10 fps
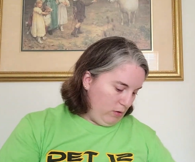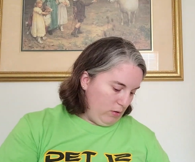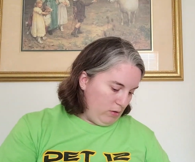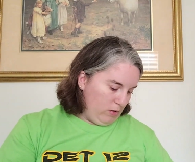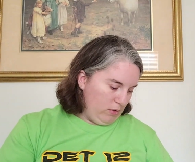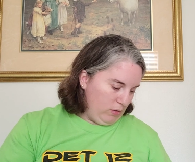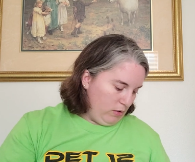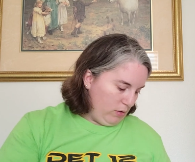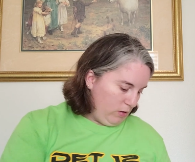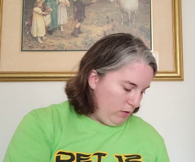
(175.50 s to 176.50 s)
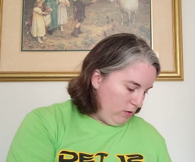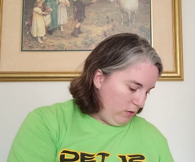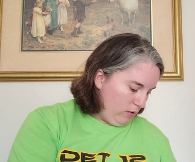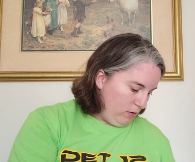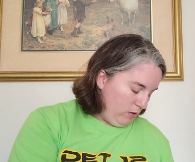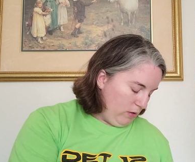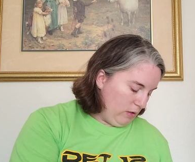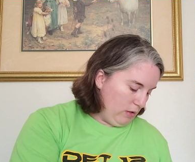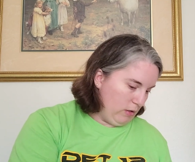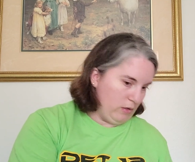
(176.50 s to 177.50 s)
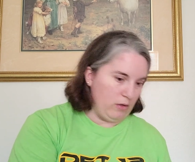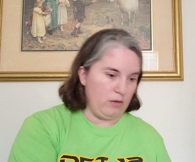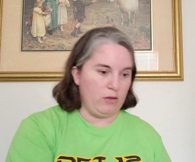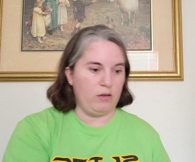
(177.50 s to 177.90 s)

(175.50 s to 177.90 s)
[no speech]